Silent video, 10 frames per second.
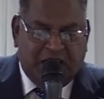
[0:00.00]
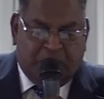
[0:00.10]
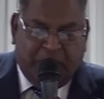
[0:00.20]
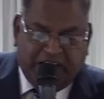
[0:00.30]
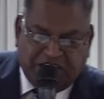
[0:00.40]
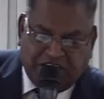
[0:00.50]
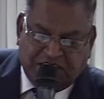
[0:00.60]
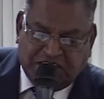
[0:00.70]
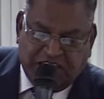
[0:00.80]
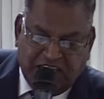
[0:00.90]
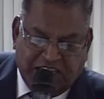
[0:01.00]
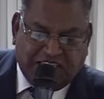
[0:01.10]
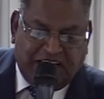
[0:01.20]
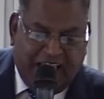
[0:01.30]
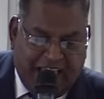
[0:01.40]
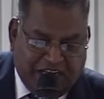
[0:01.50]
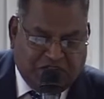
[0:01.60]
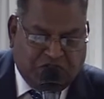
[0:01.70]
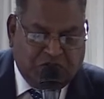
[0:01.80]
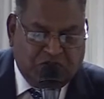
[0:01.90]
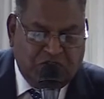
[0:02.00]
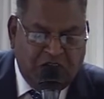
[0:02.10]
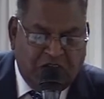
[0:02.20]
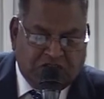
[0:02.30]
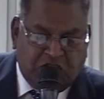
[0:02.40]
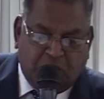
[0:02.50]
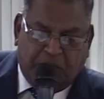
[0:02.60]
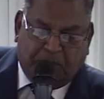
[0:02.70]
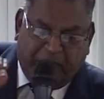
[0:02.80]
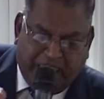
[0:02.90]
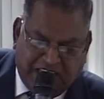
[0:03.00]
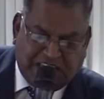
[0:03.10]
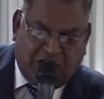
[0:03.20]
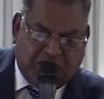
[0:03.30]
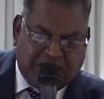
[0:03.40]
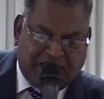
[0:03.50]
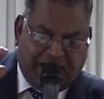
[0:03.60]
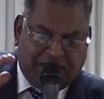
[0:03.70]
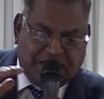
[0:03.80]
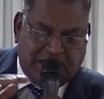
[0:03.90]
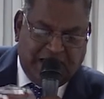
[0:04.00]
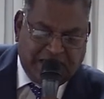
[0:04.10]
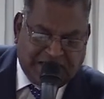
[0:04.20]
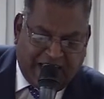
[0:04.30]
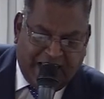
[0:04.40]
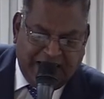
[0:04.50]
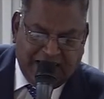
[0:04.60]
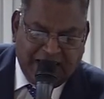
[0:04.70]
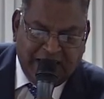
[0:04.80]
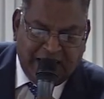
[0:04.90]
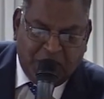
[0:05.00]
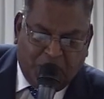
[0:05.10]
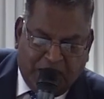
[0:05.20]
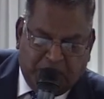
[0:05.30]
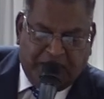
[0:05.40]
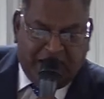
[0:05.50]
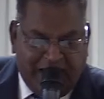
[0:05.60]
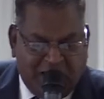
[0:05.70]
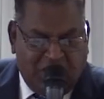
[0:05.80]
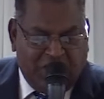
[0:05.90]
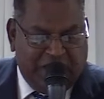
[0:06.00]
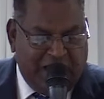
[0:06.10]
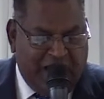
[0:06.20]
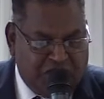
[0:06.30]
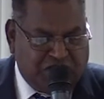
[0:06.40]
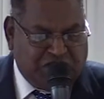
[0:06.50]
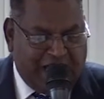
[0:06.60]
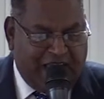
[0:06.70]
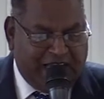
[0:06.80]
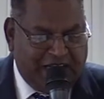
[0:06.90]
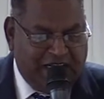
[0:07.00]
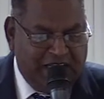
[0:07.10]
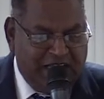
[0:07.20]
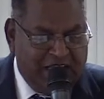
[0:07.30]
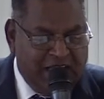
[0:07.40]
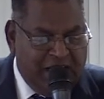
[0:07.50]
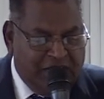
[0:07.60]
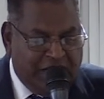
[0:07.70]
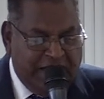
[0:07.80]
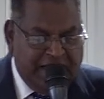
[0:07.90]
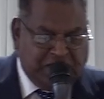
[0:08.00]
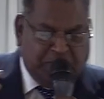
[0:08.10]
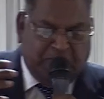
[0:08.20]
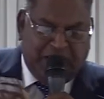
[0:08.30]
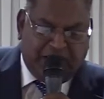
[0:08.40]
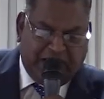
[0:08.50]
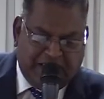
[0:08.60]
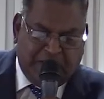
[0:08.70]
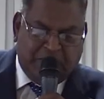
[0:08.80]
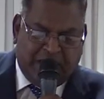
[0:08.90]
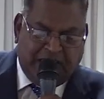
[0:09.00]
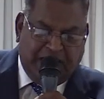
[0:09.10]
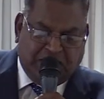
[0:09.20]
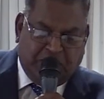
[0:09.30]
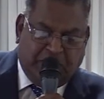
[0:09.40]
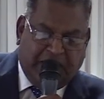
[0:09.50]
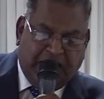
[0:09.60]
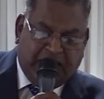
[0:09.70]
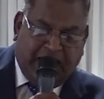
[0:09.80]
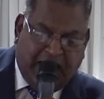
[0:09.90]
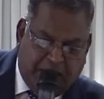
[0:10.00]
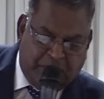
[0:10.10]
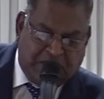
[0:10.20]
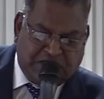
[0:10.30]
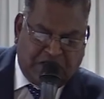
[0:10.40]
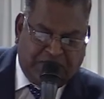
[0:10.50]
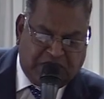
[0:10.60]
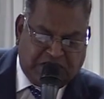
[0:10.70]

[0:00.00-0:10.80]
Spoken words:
Patience is an attitude. So we pace ourselves inside while we run on the outside. There need to be rhythm. There need to be calmness of the